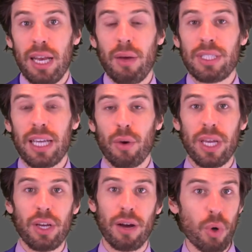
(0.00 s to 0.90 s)
and then we take a
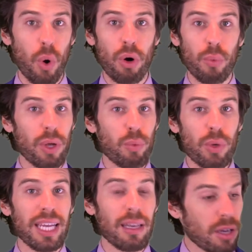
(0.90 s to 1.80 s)
week off. Or we
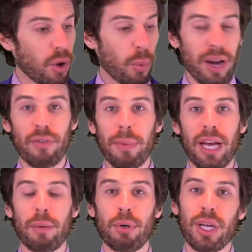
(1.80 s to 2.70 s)
read whatever
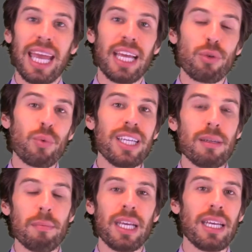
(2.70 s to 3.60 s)
amount of book. And the
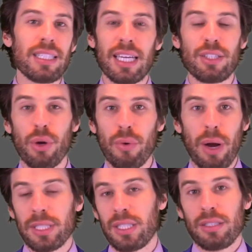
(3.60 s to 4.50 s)
reason being is that Tony
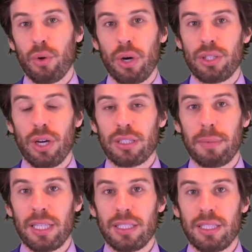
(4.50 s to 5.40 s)
Robbins has already talked
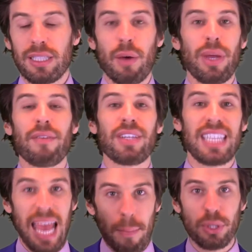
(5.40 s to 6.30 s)
about this, is that we have a
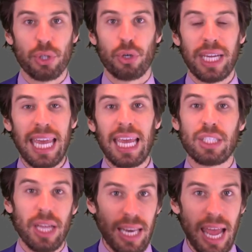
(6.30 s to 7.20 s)
temperature
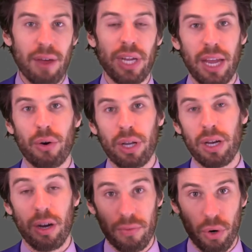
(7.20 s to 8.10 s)
gauge in every area
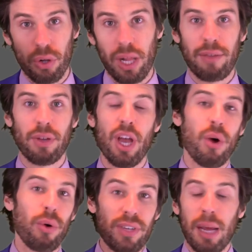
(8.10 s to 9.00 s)
of our life.
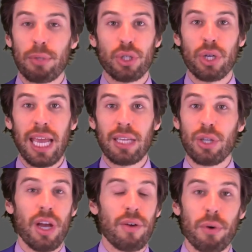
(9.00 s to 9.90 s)
We have a temperature
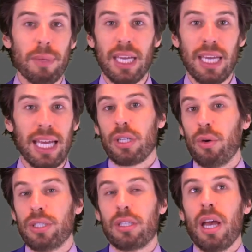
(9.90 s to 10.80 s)
gauge. For me, it, it
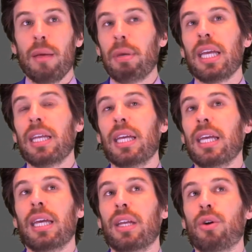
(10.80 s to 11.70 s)
was being
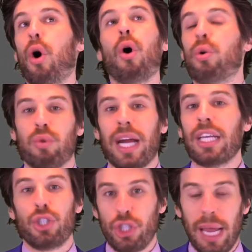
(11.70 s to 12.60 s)
in all
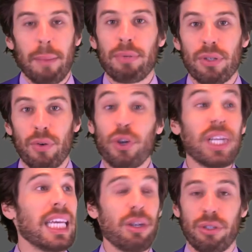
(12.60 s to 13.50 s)
right shape for
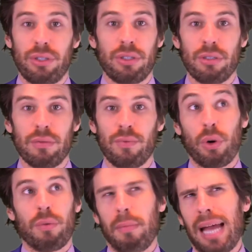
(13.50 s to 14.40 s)
years.
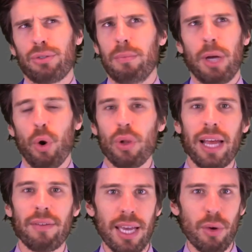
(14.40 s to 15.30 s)
For actually my whole
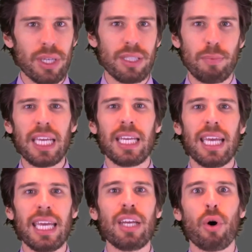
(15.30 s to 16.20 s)
life. It was being
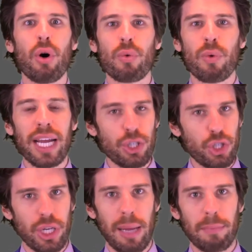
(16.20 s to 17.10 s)
in all right
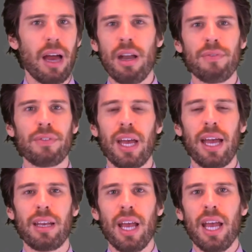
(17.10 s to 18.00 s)
shape. Enough
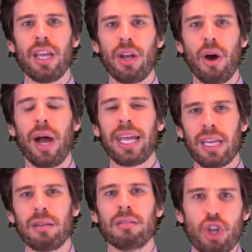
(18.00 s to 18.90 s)
that, you know, I
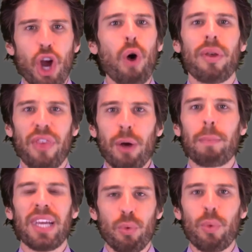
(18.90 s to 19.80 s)
can go
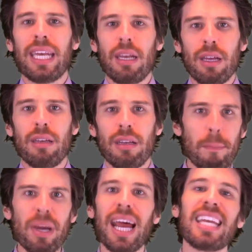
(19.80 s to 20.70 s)
without being winded,
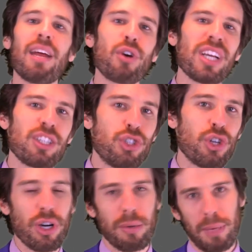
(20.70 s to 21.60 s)
but I never
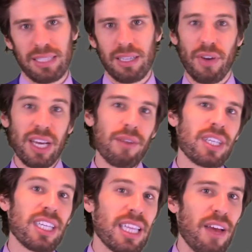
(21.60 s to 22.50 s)
exerted myself. I never
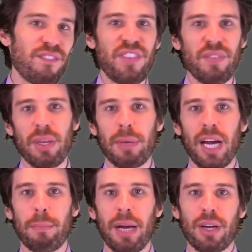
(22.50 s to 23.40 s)
did that fifty
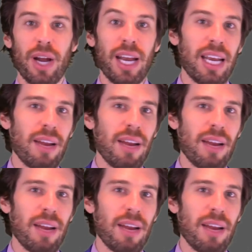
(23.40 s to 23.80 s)
mile bike ride. I